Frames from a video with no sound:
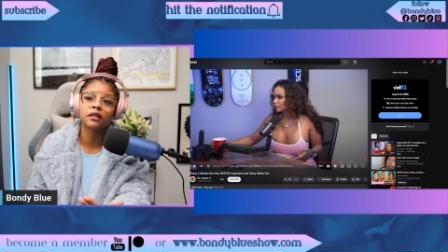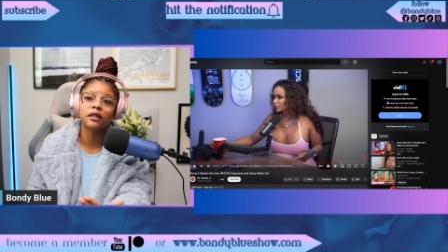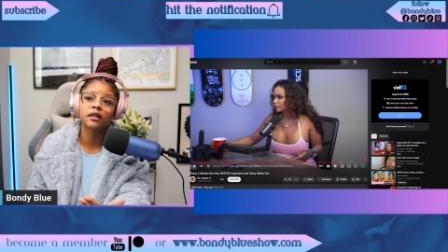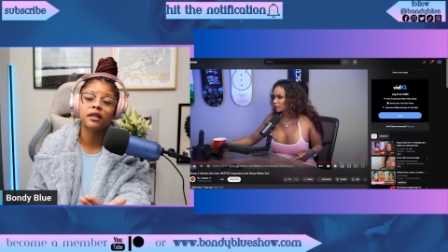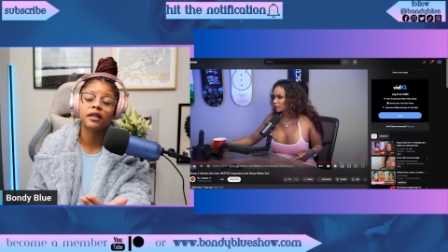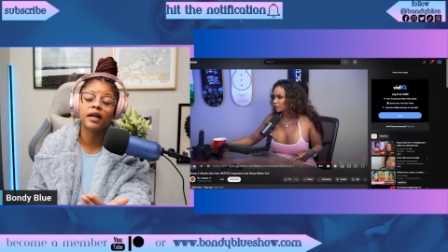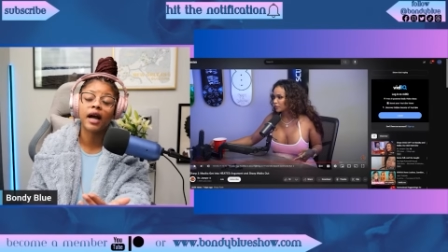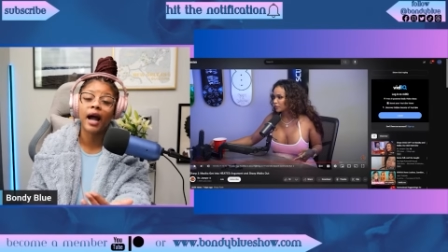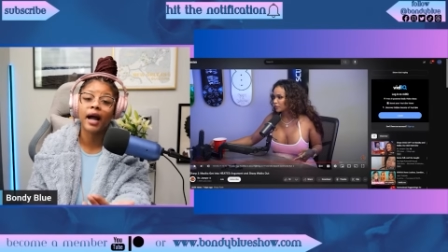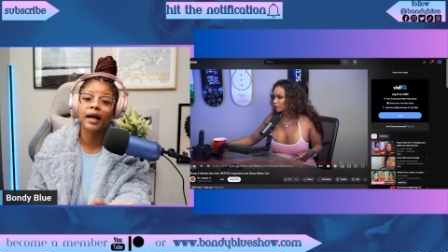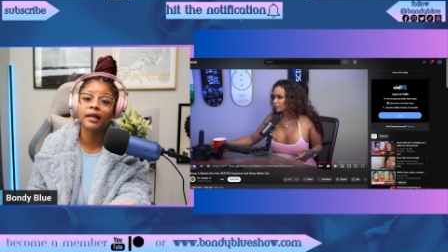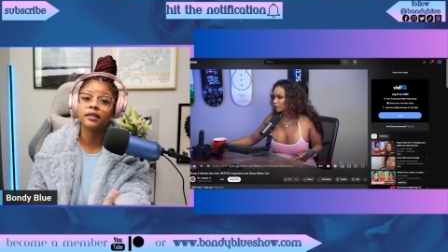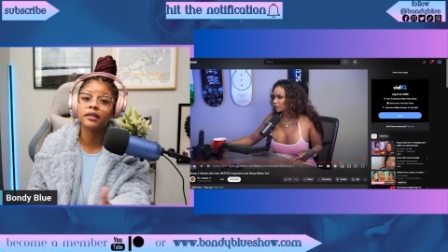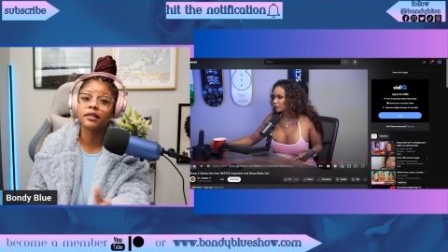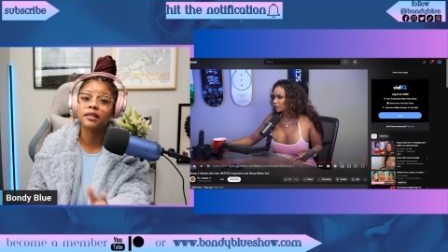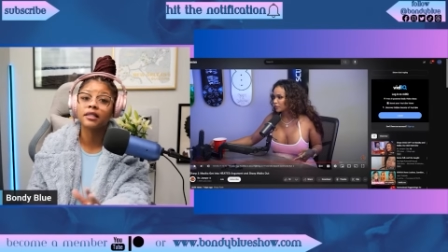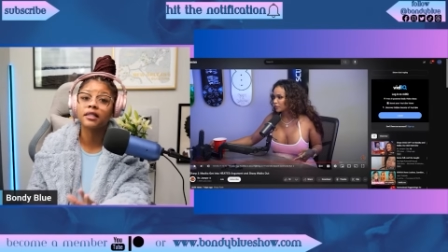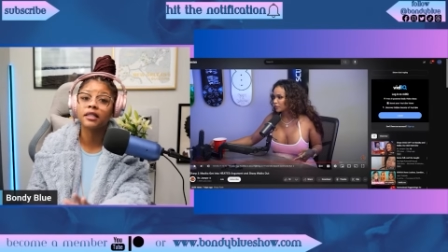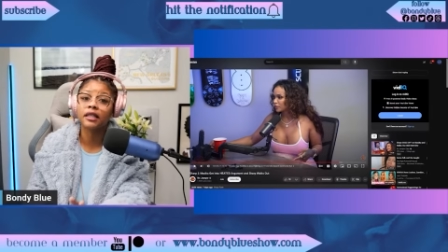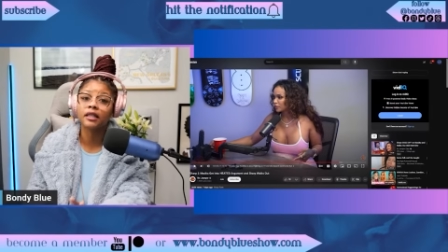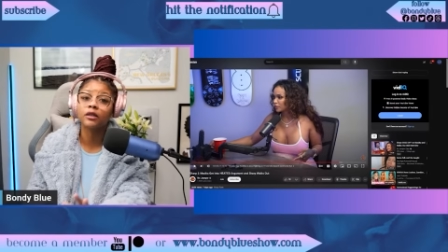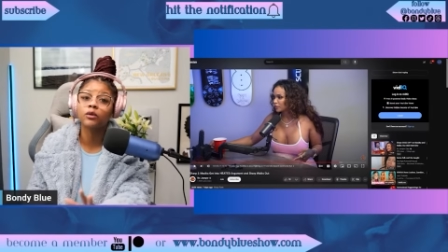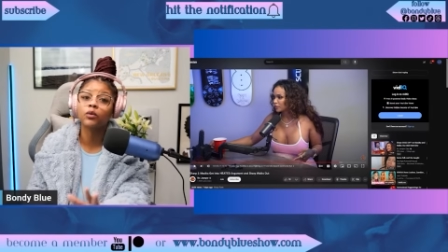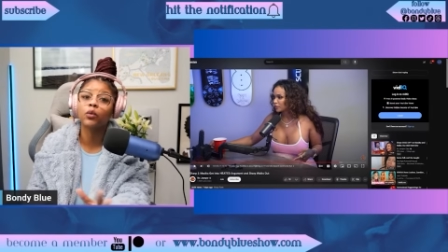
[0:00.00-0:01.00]

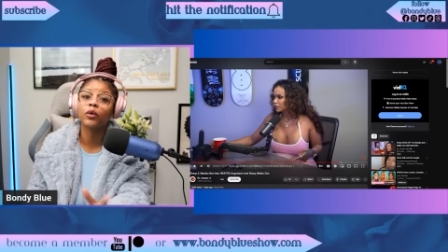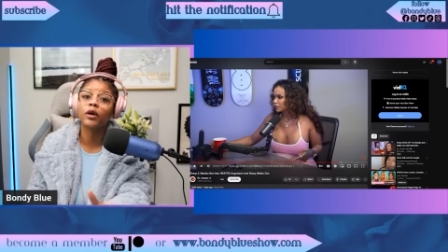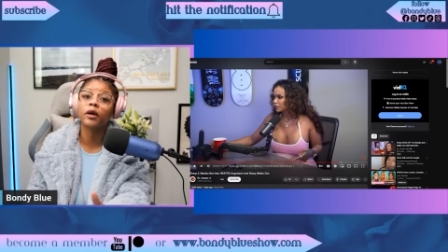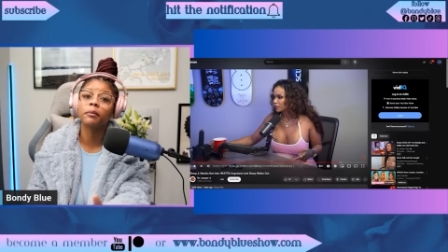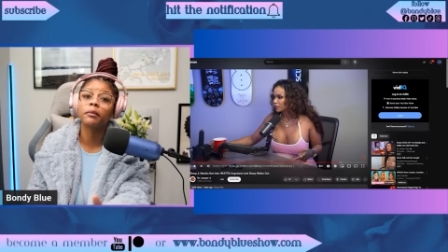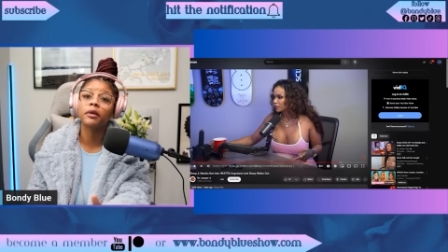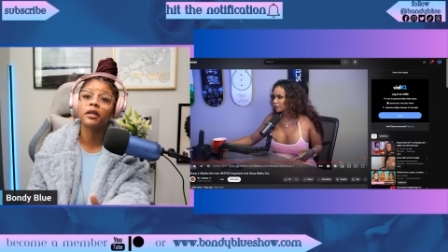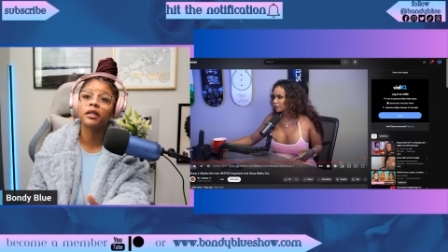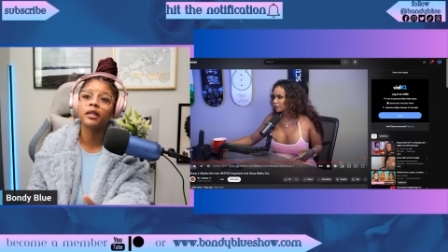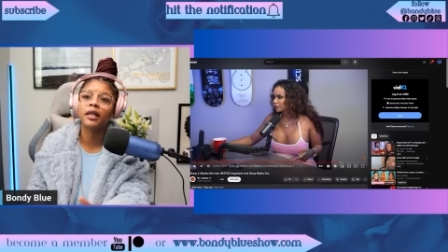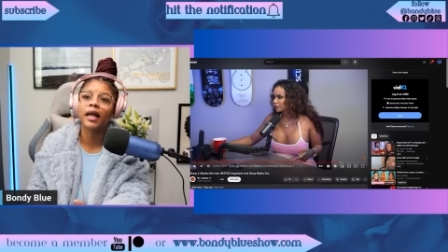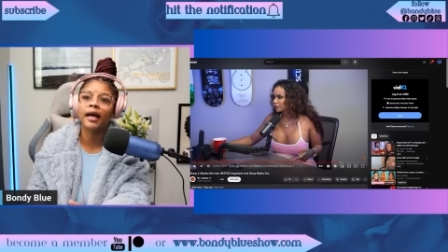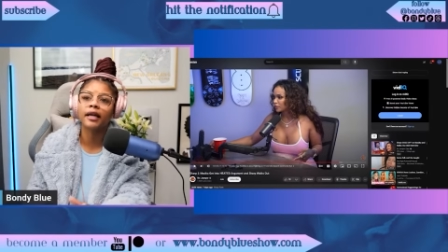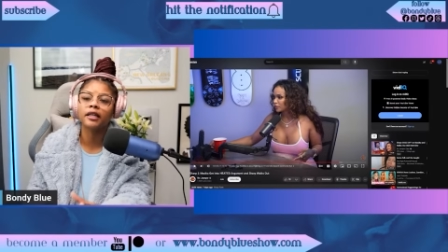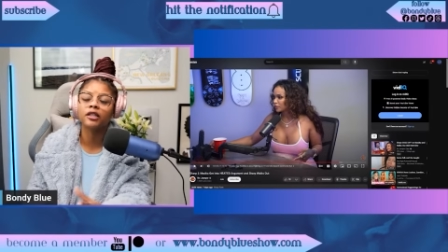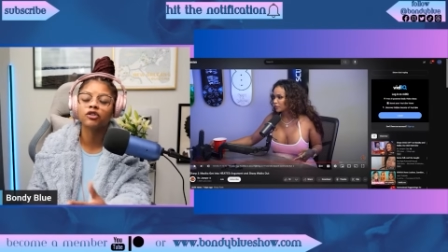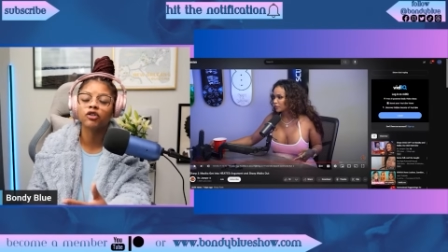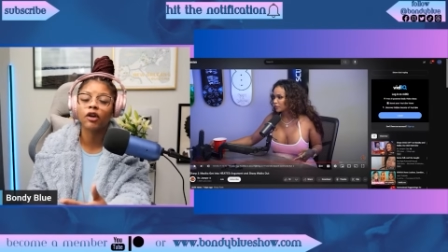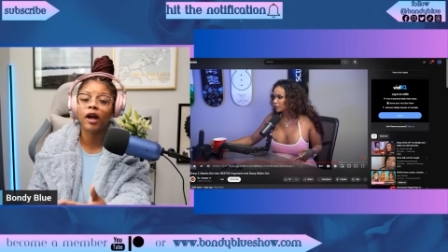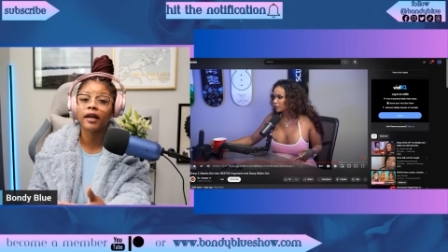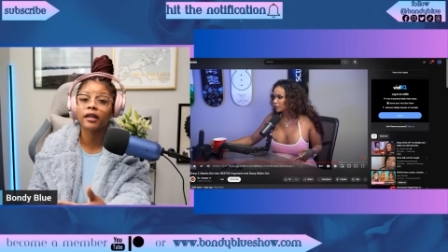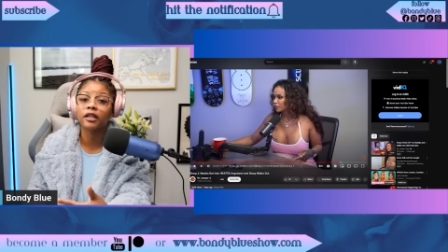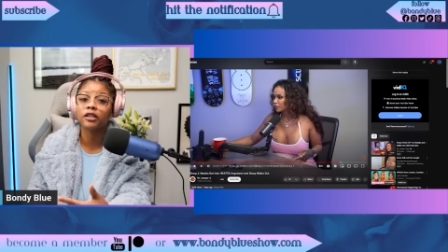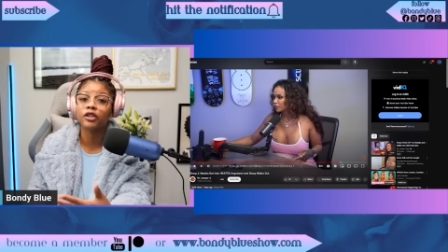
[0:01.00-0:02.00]
condescend women, like
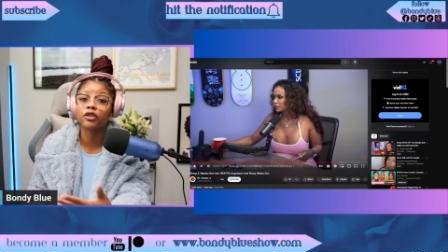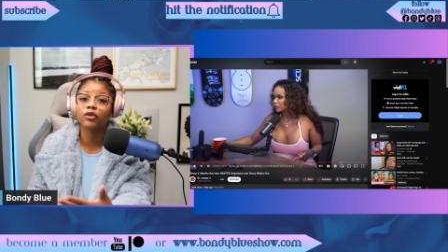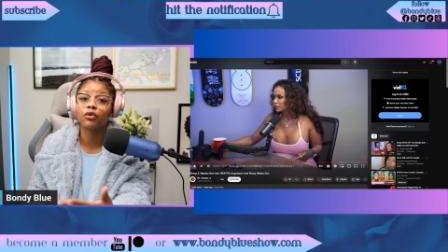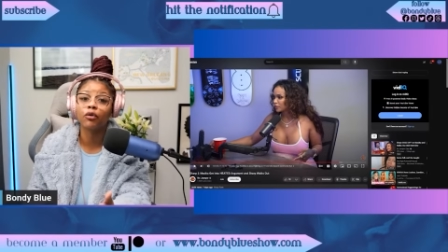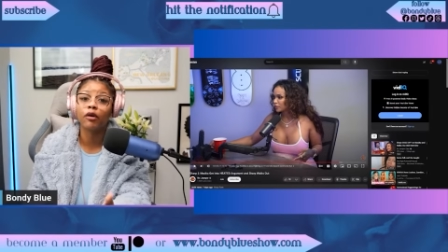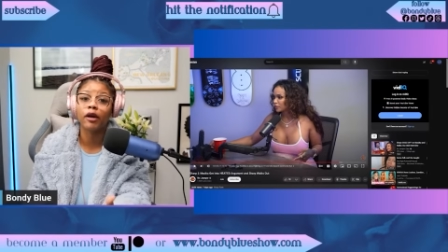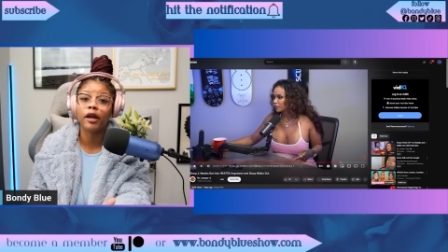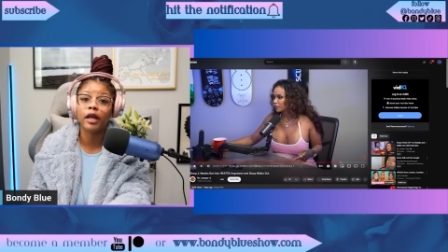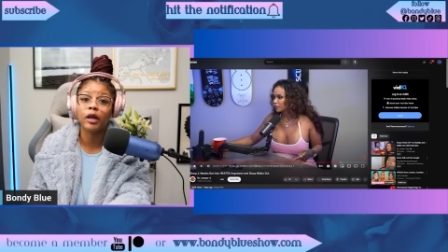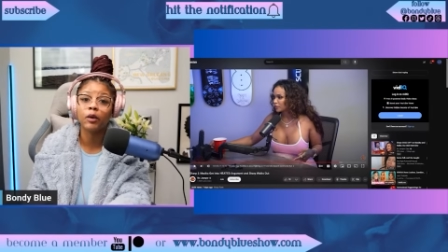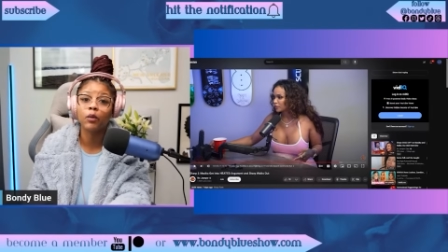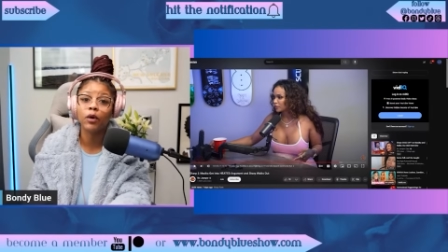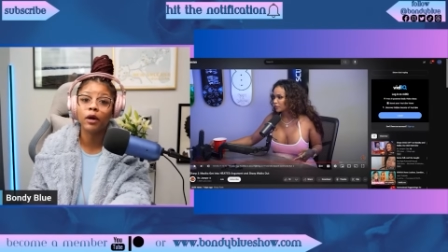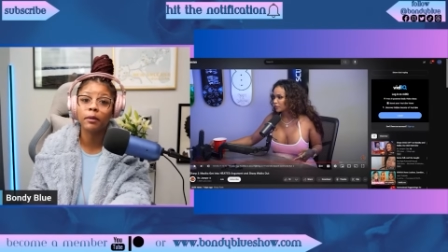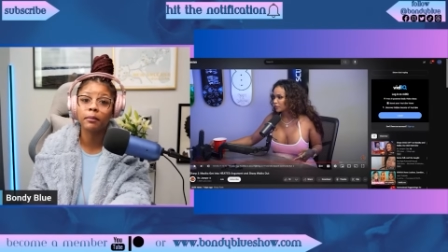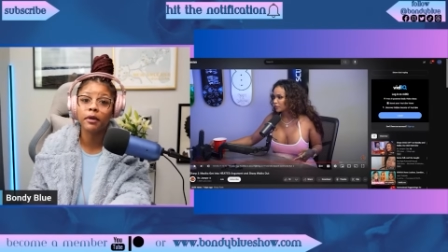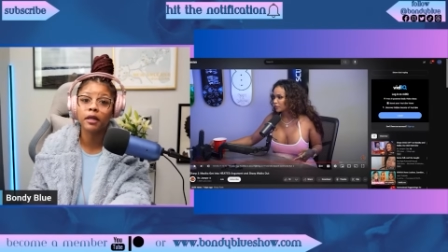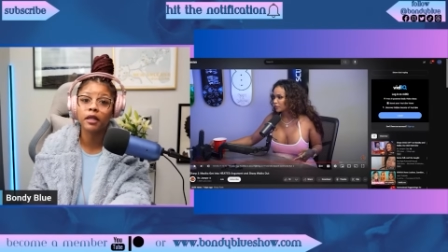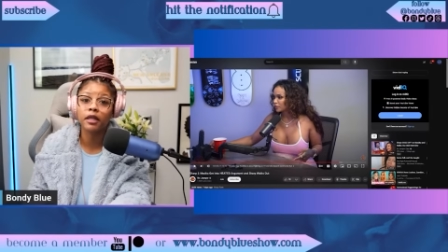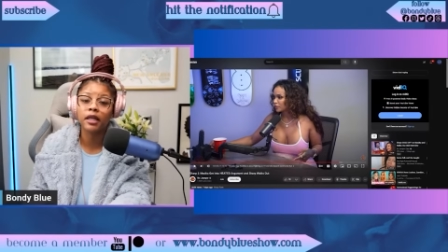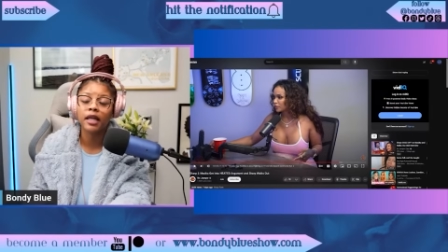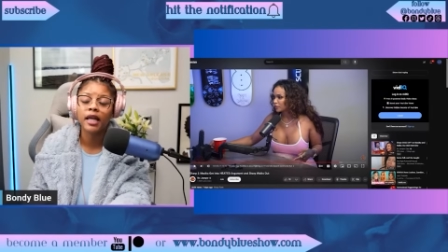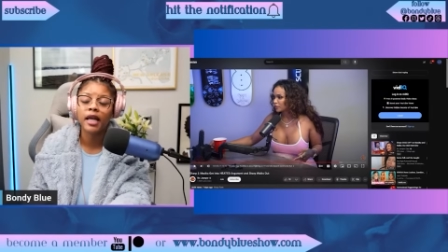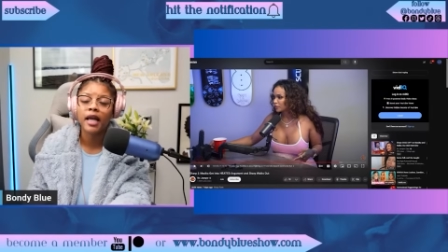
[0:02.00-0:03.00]
try to degrade
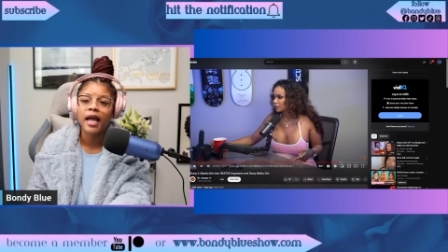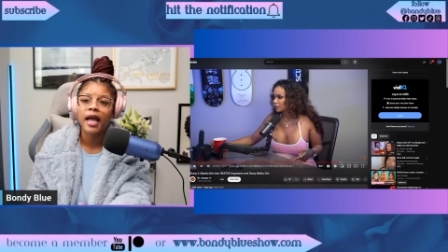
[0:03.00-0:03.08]
women